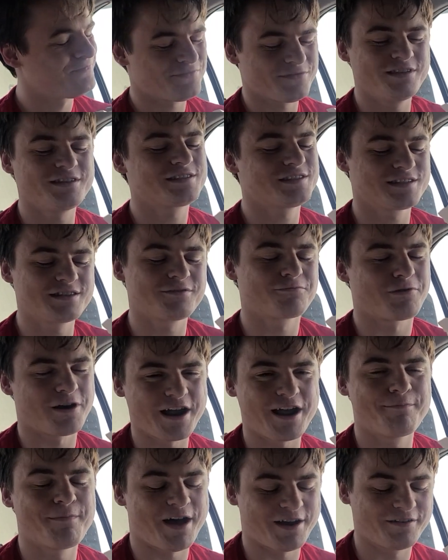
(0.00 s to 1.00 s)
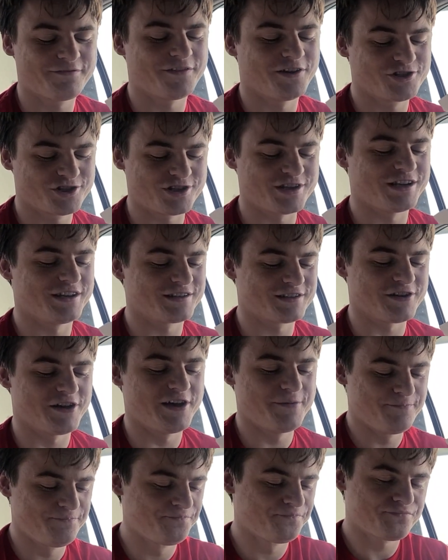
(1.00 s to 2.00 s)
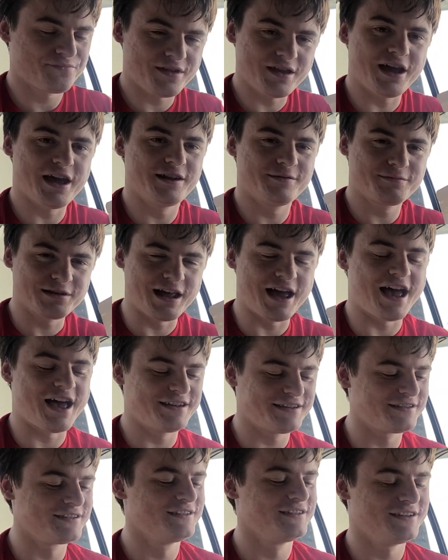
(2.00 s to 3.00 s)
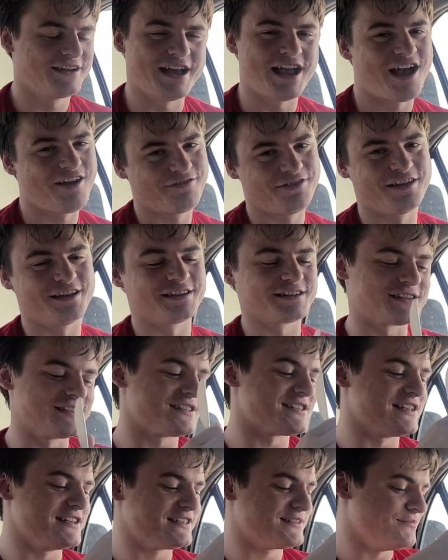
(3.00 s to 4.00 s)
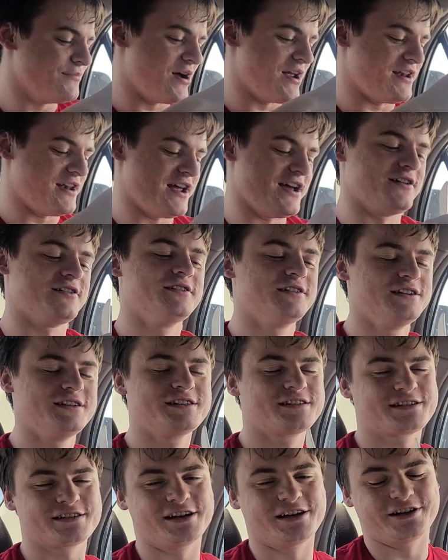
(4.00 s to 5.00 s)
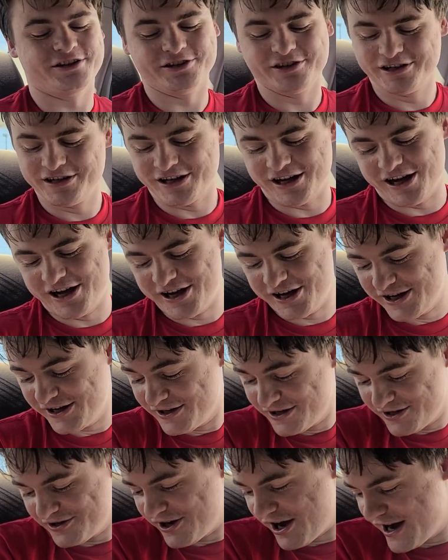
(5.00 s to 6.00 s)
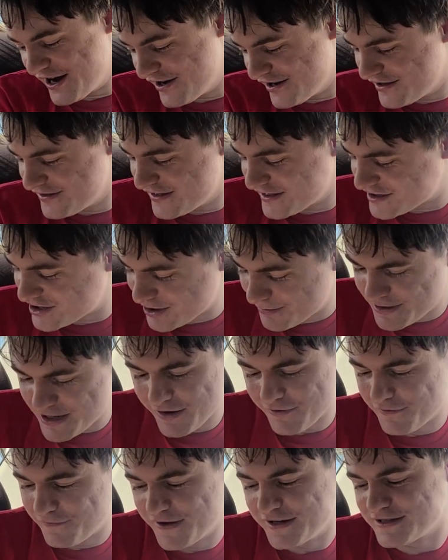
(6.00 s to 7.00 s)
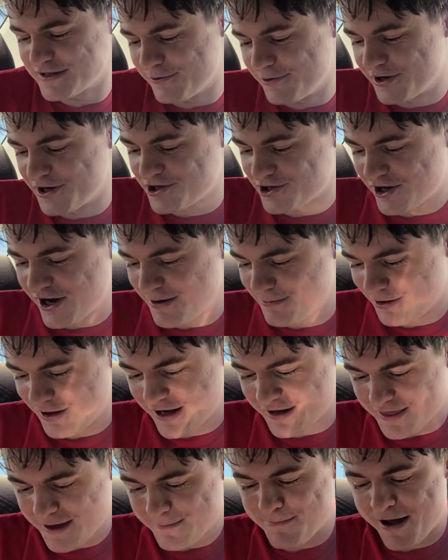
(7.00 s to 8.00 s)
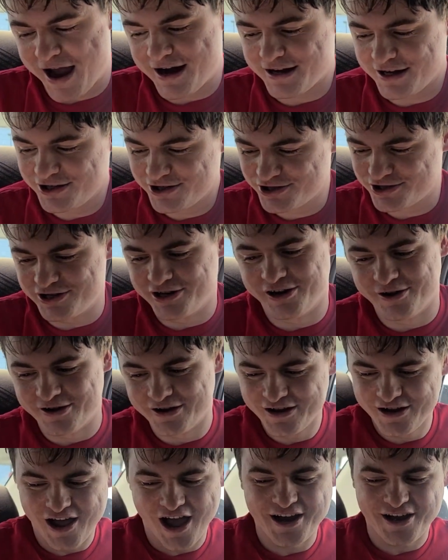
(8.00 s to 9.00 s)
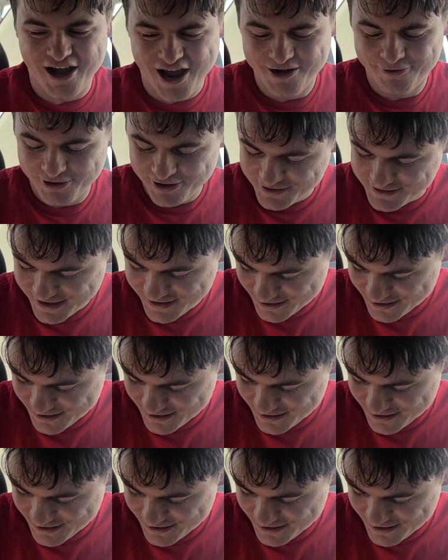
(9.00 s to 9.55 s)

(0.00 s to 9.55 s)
This is the right amount of fudge to eat at a time, and I'm glad I have this. It's mine now. So there's so many other things I want to try, but like they're packaged, and I kind of want to